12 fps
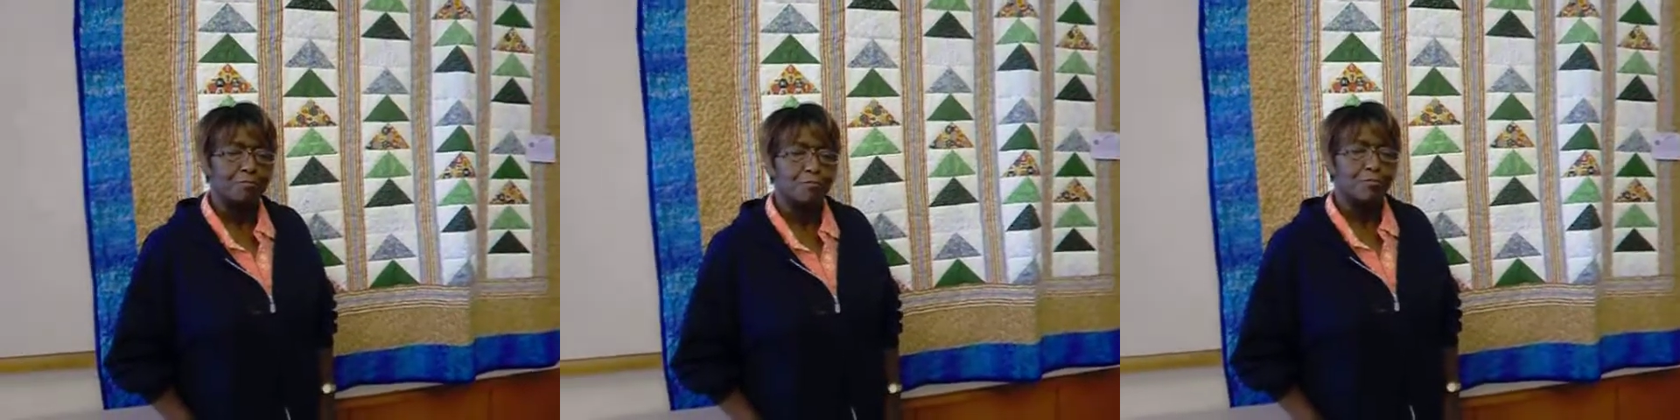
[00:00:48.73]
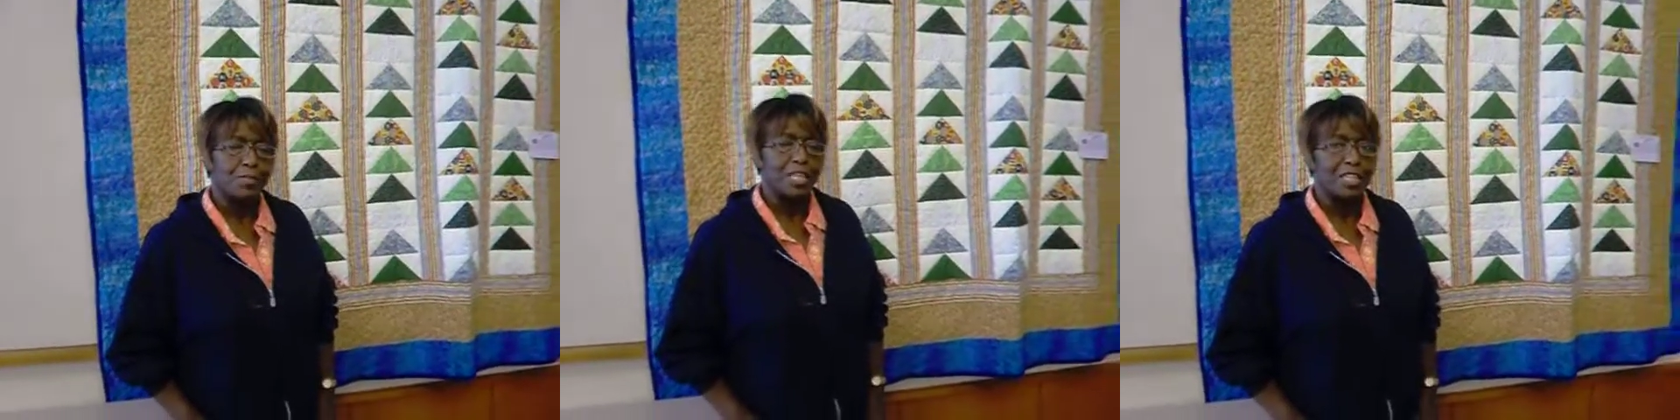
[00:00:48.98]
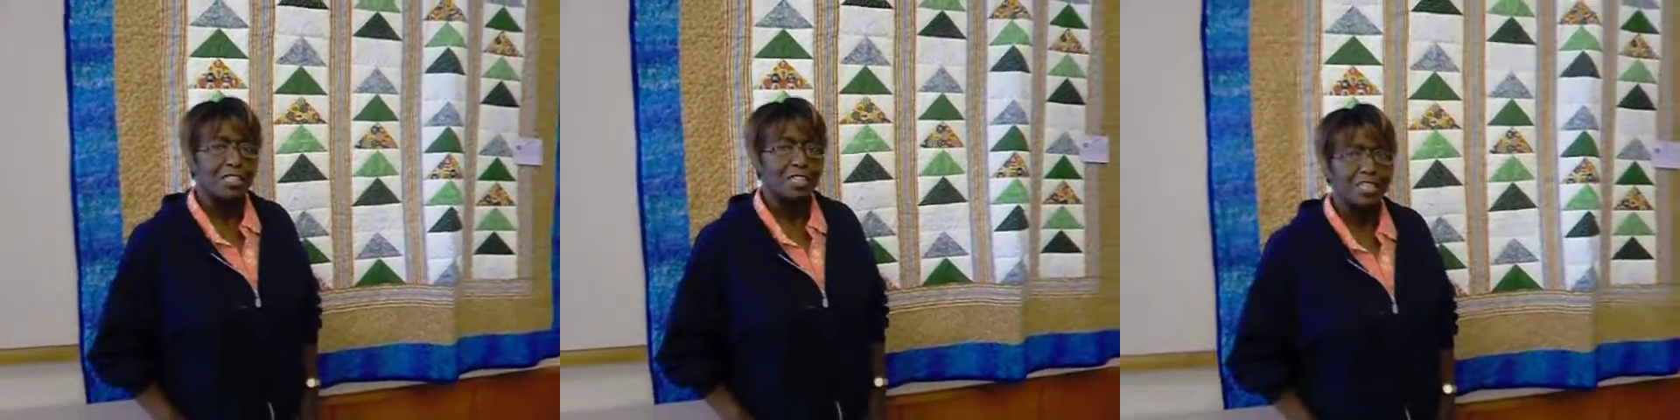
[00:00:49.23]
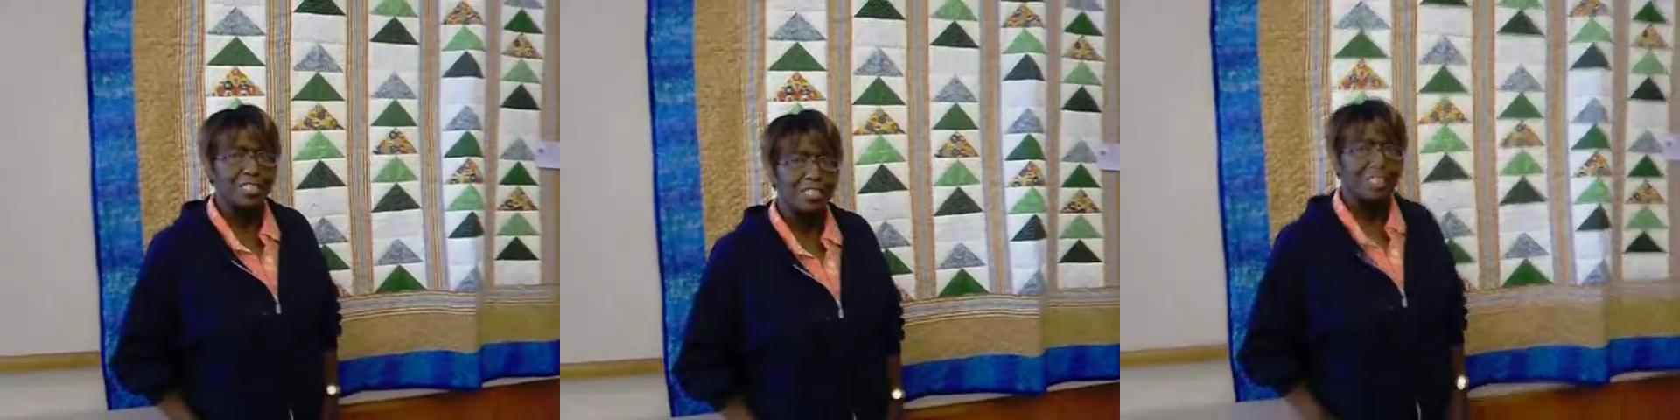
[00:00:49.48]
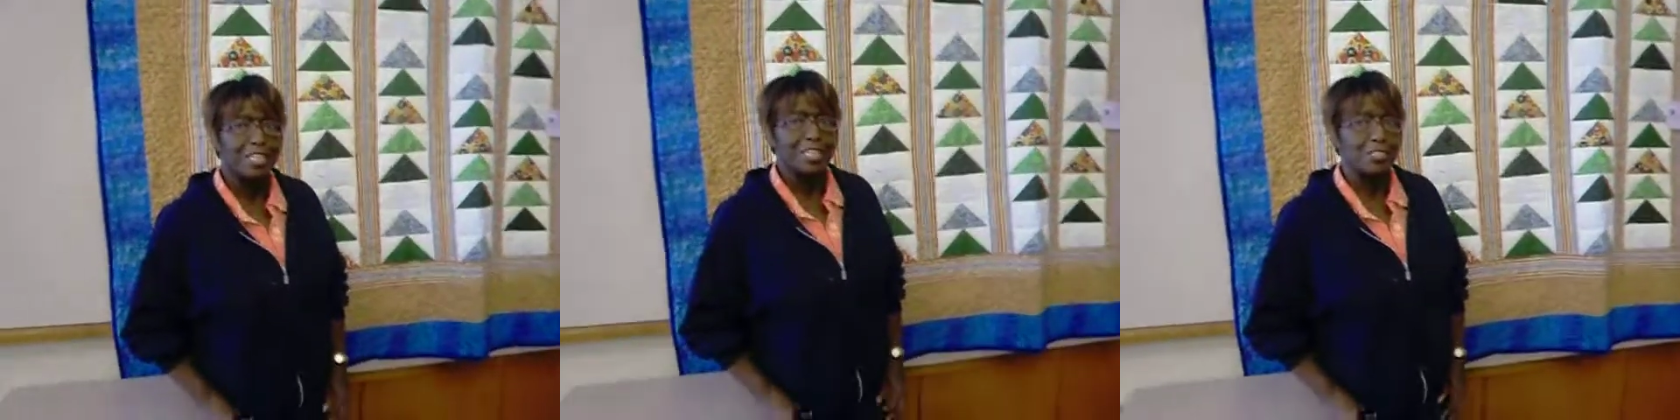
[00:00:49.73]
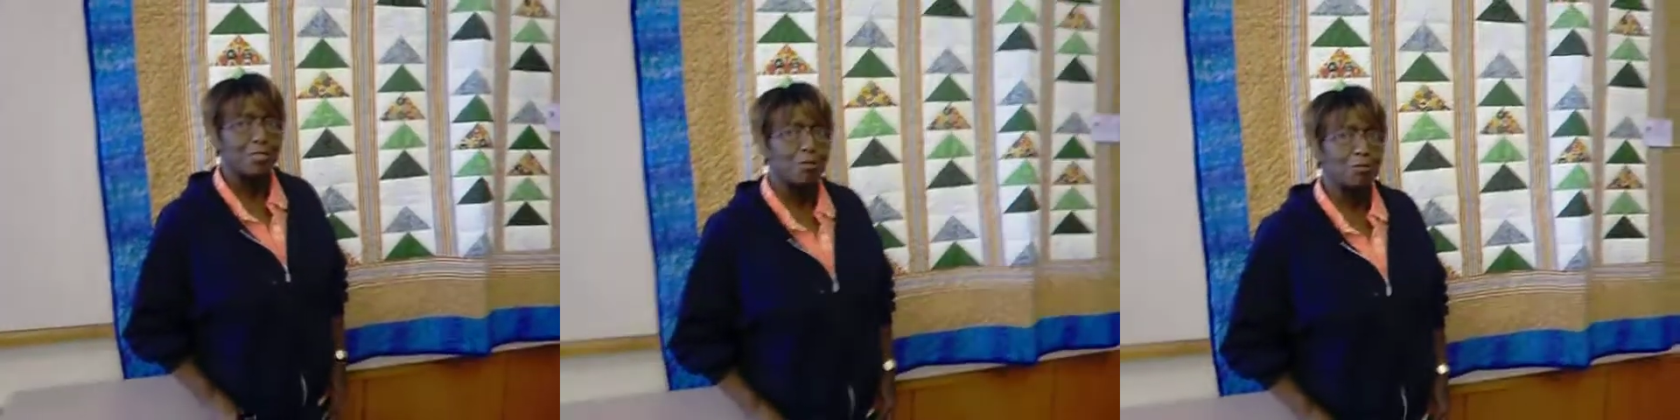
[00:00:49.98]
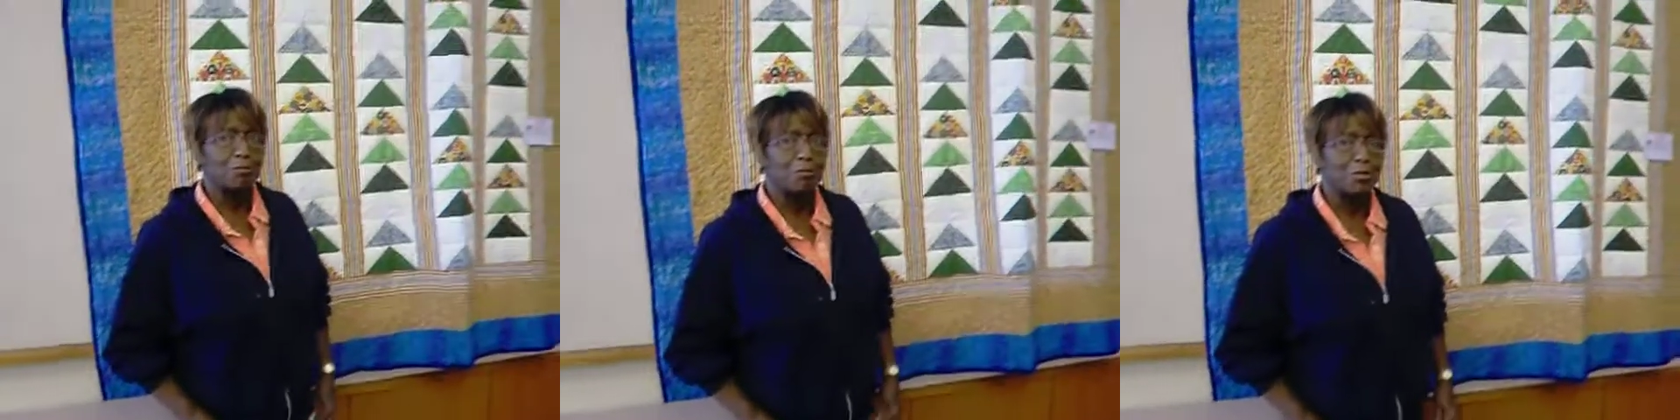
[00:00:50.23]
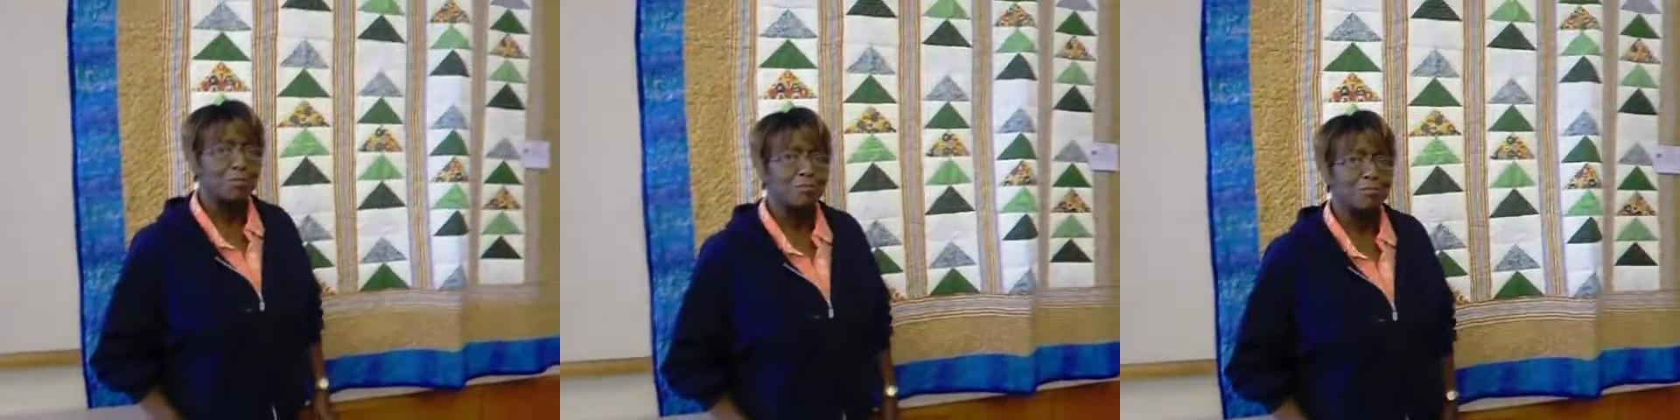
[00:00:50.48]
they look like these ladies gonna
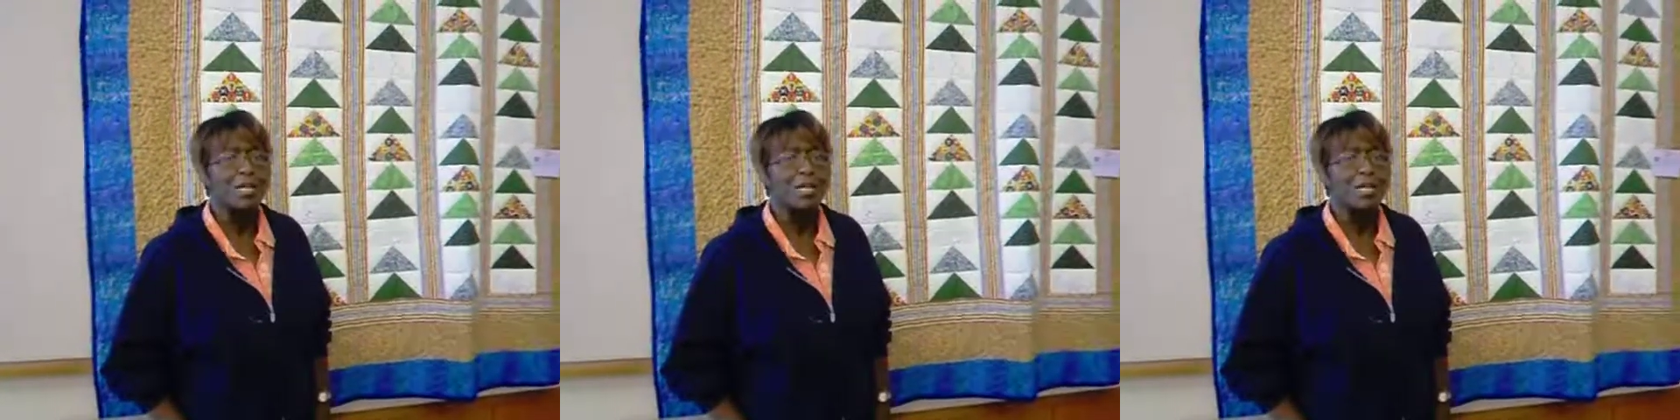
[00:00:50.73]
quilt.